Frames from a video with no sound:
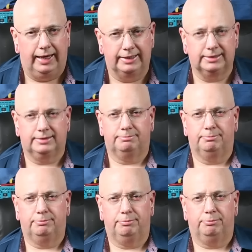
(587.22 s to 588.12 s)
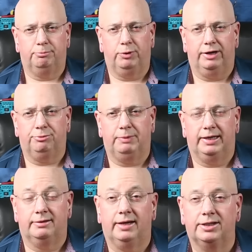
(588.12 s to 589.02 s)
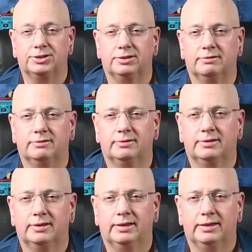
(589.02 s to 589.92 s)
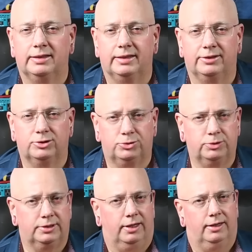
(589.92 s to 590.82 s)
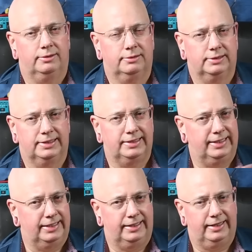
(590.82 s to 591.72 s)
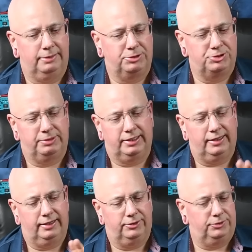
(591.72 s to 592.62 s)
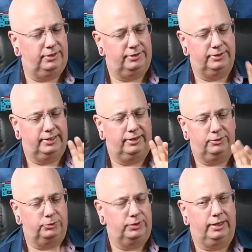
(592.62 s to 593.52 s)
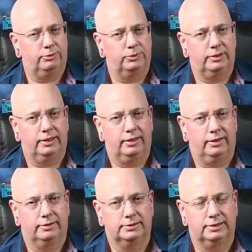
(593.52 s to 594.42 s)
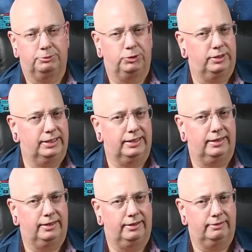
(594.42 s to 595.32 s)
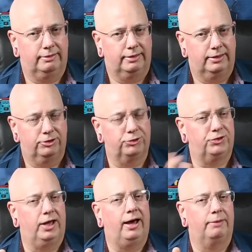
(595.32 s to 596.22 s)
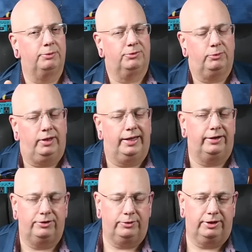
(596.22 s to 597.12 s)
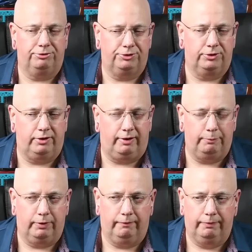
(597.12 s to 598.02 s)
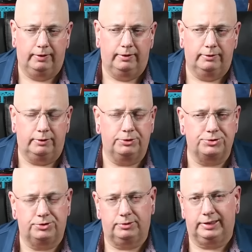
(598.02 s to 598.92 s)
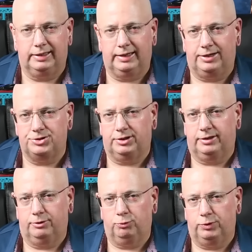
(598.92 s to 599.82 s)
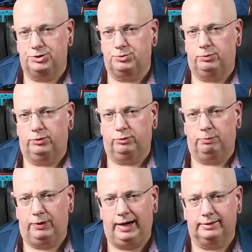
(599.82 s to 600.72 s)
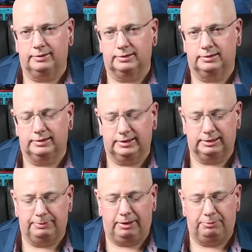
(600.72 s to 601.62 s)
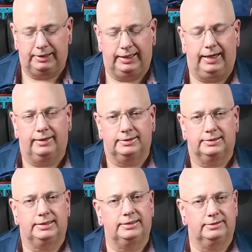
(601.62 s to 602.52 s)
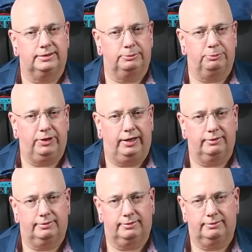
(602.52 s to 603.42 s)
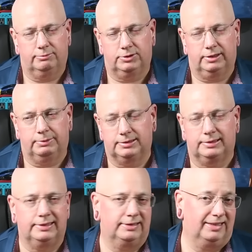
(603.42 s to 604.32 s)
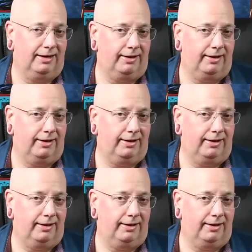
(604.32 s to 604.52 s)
as breath meditation in Sutta, in the Digha Nikaya, Majjhima Nikaya, Gotara Nikaya, Kudakula Nikaya, Samyutta Nikaya. There's not. People say, well, I do it, I feel calmer. Now, what you're doing engaging in a ritual or a practice, it is about being antecedent to the breath. We're talking about seeking the